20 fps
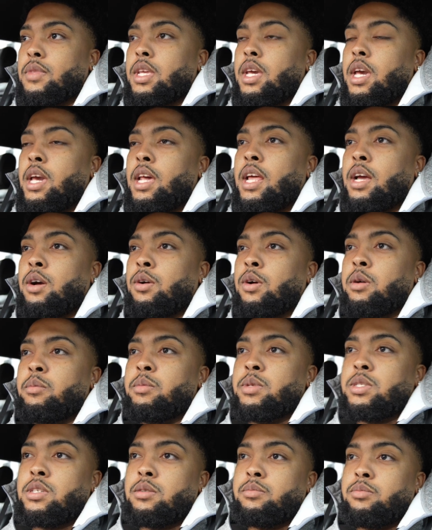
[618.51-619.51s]
it ain't gonna hurt me
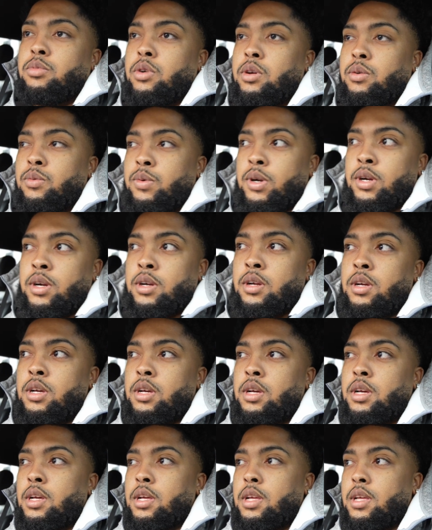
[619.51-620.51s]
to the point where
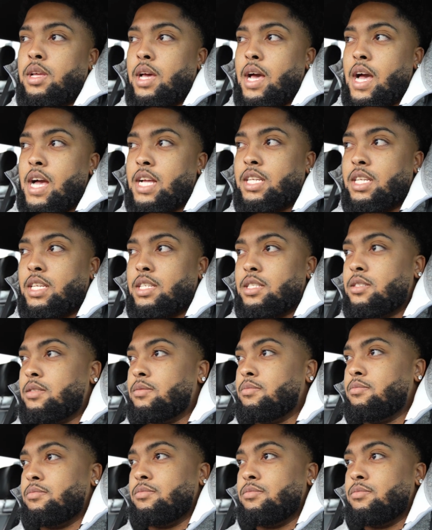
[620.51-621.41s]
I just